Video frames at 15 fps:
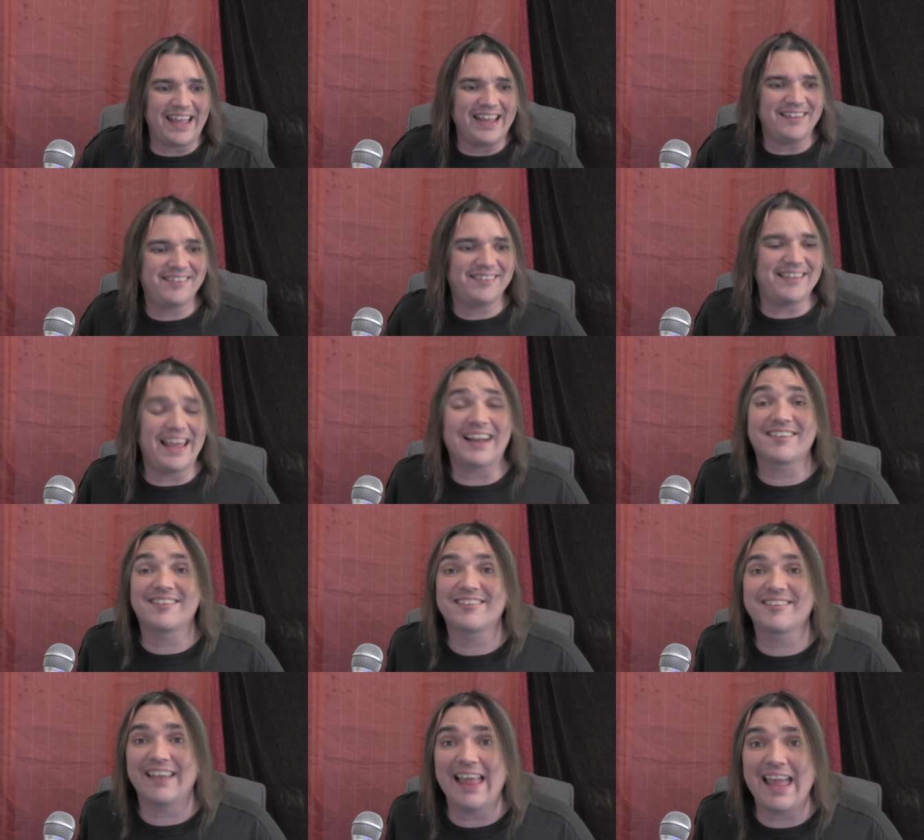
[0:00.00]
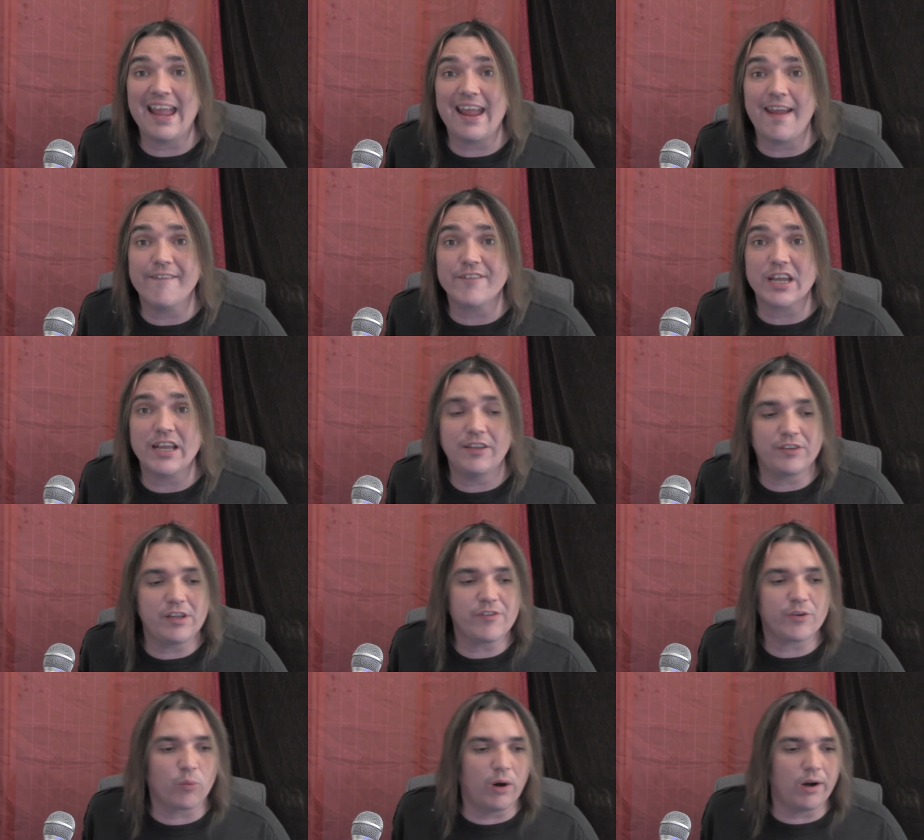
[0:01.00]
a sex slave is
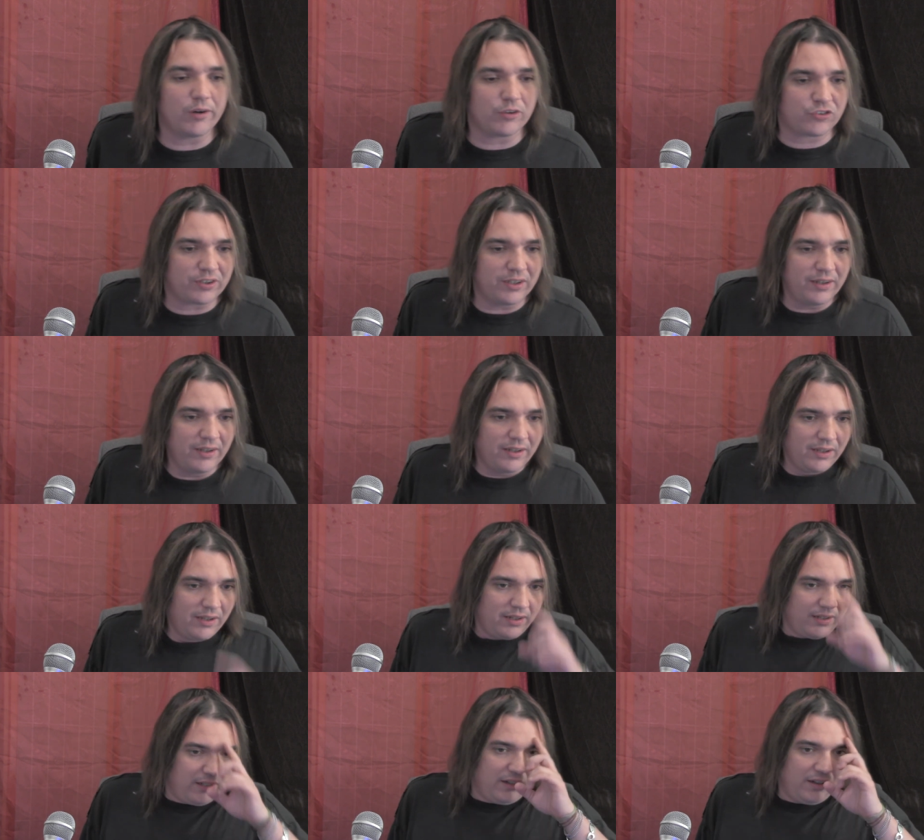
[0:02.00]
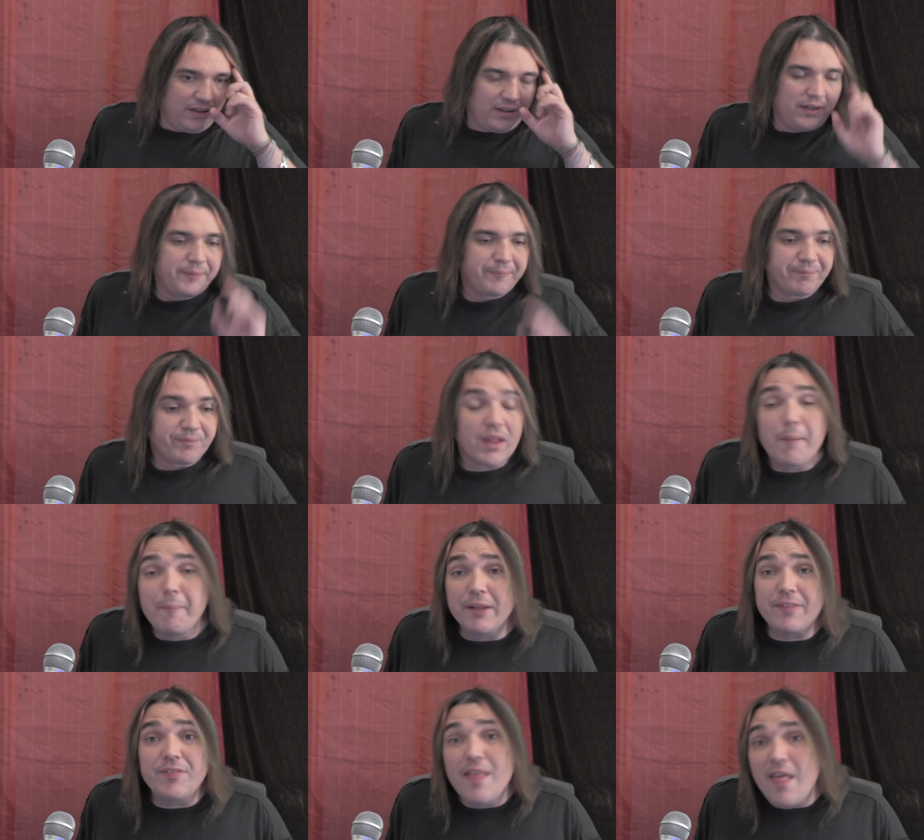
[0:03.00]
even worse.
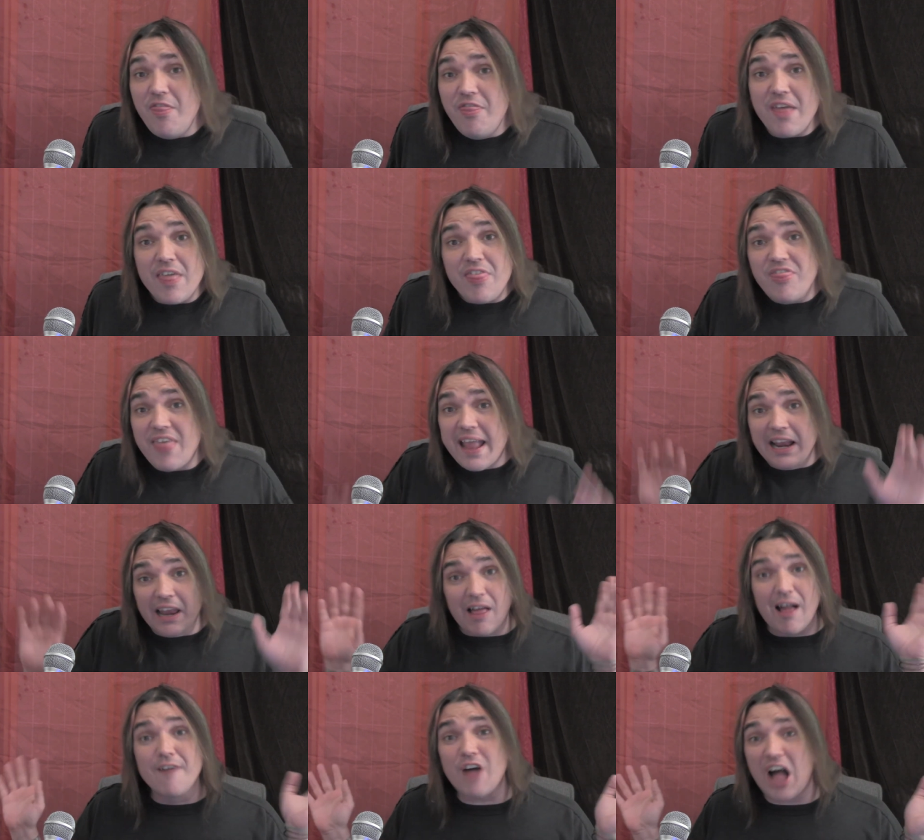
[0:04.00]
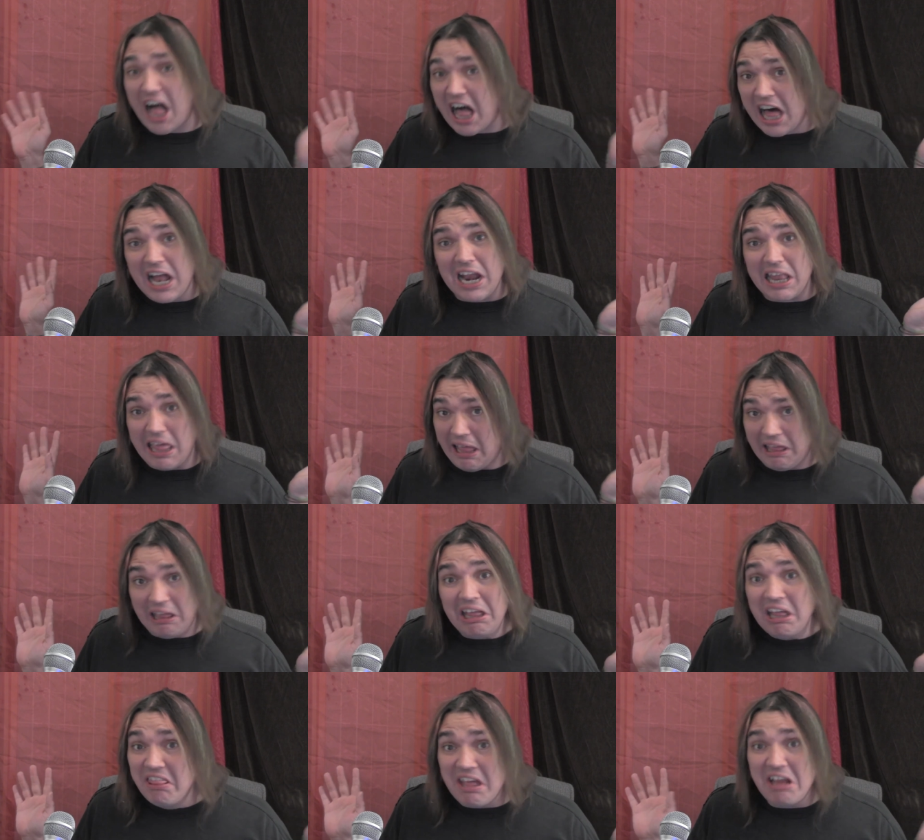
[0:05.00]
But they love Allah.
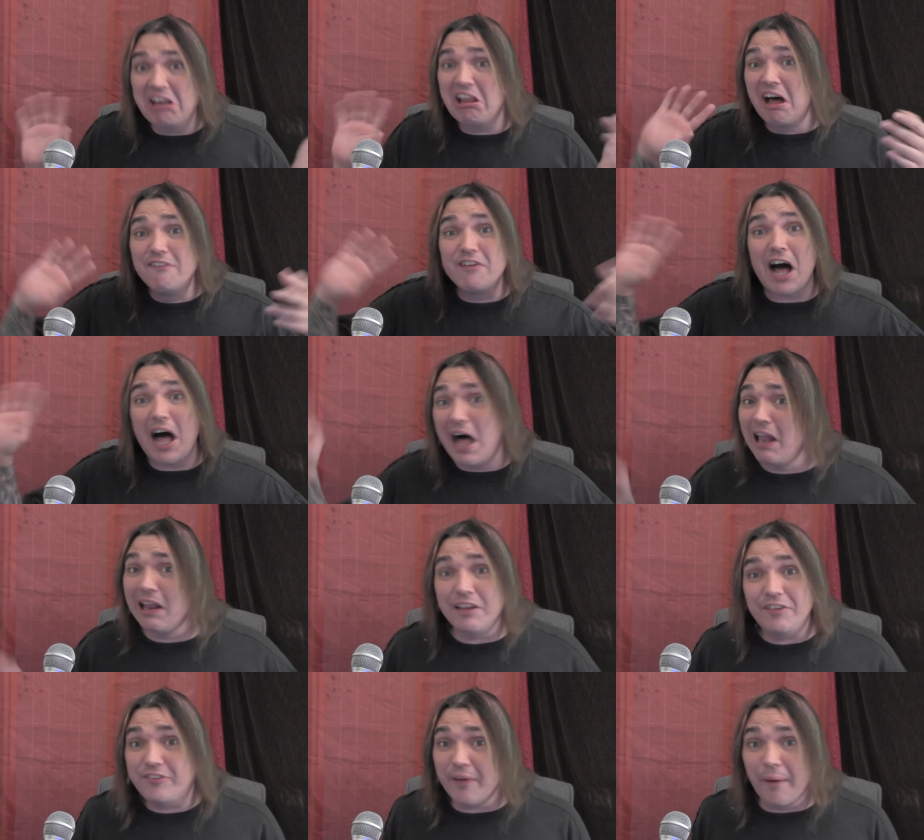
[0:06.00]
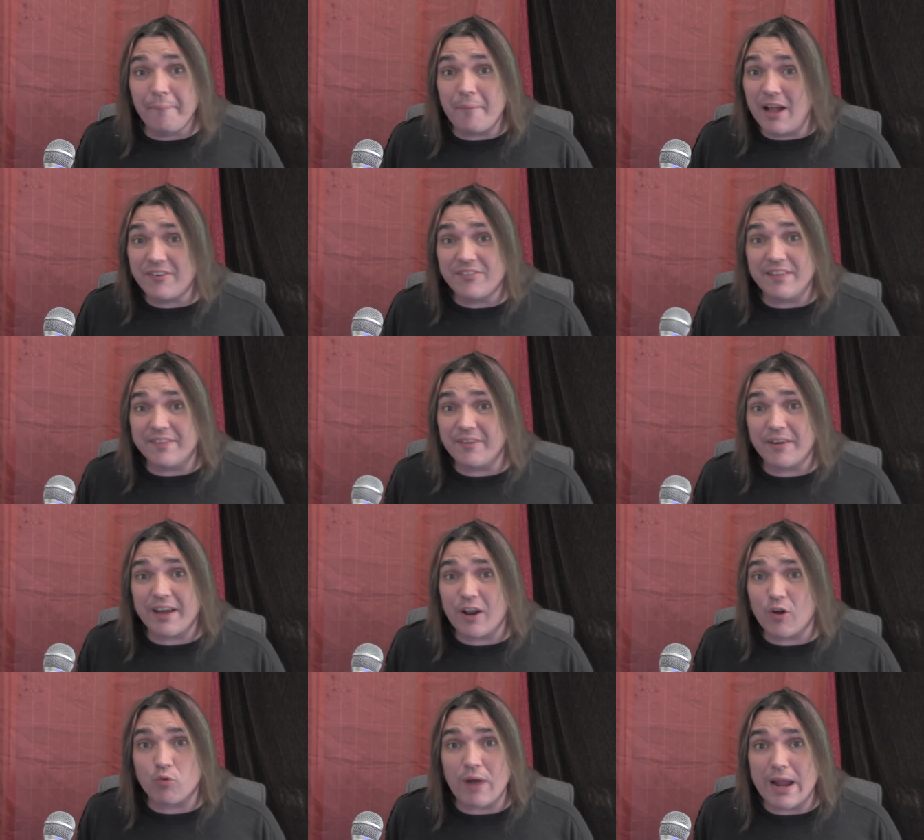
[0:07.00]
They love Allah so much that they're
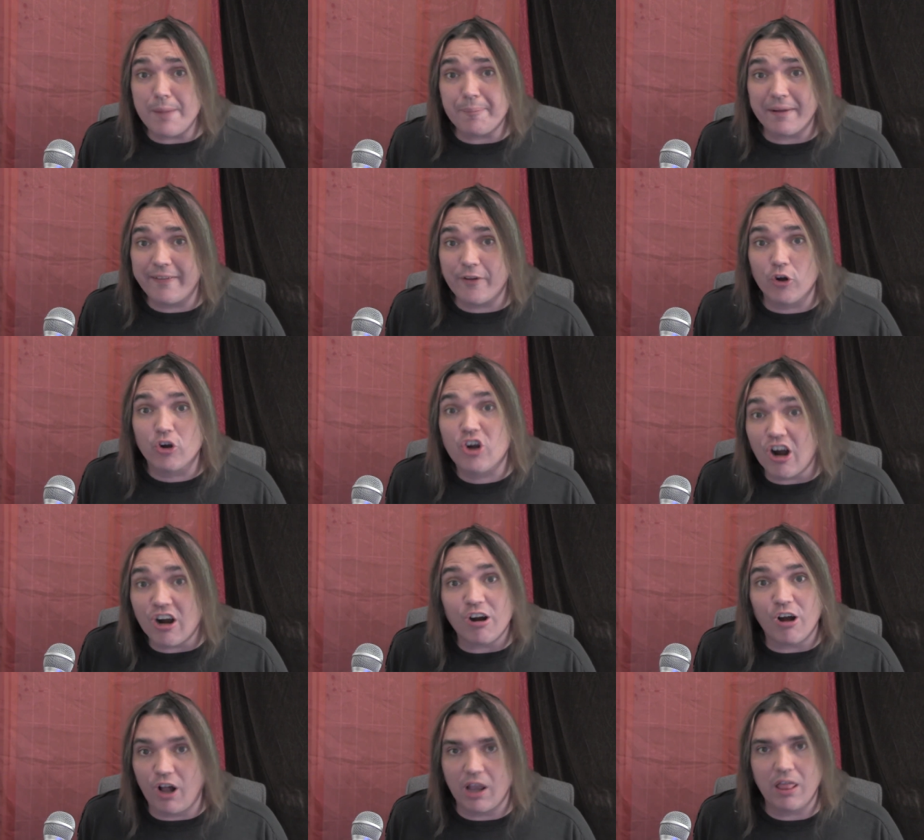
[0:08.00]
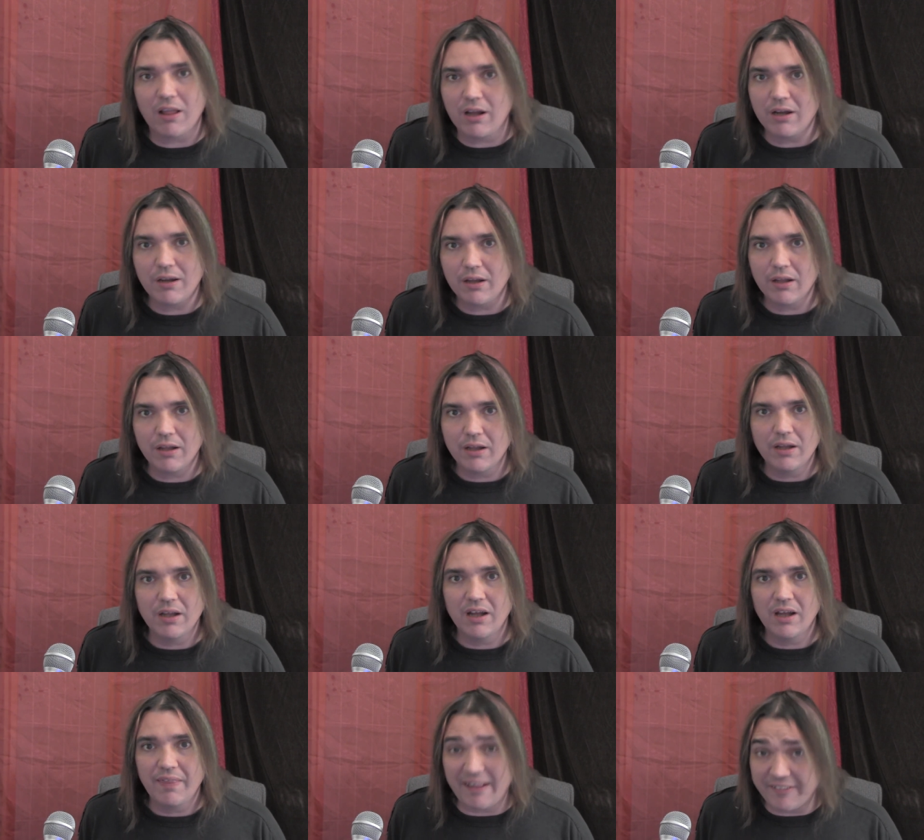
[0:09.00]
going to rape a little girl.
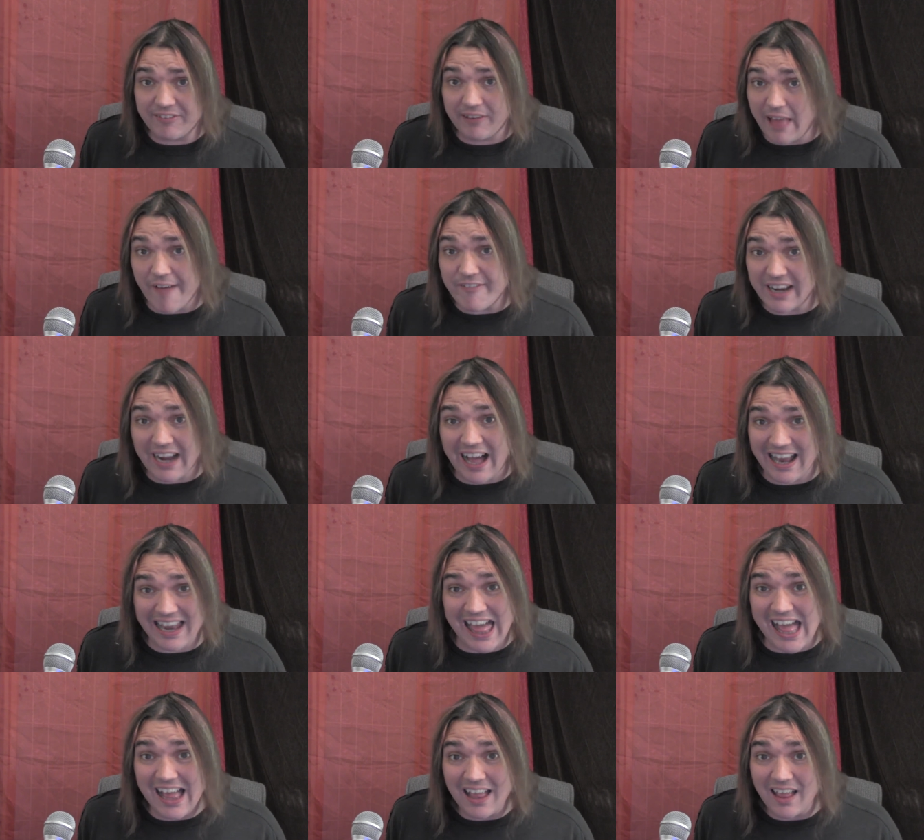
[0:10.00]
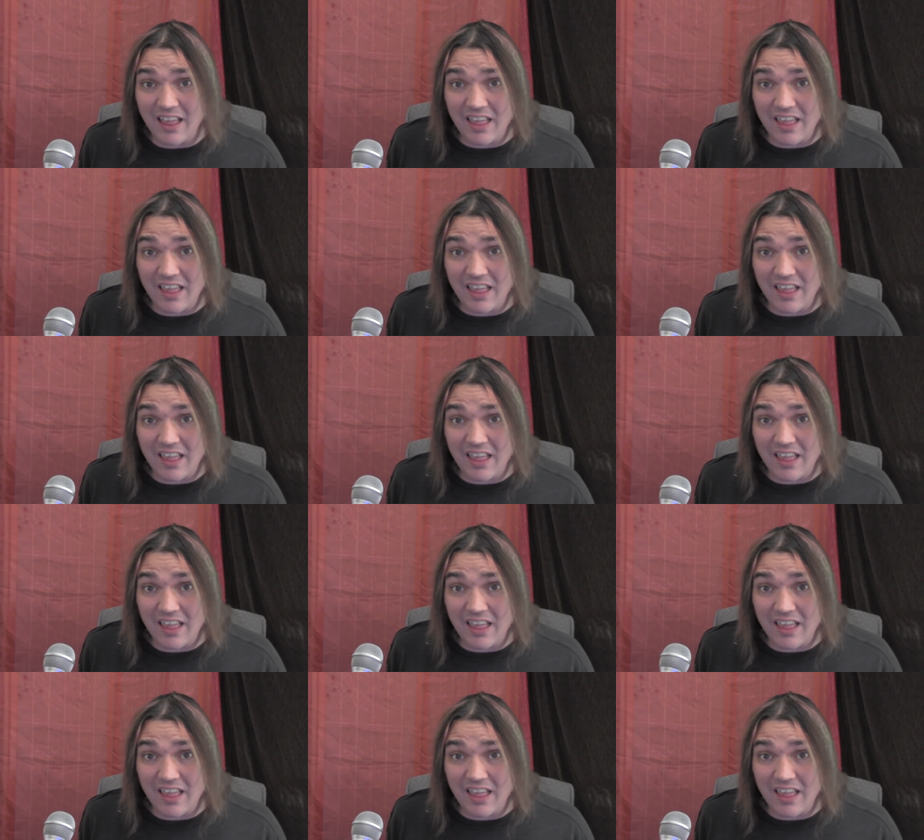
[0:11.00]
That's loving Allah.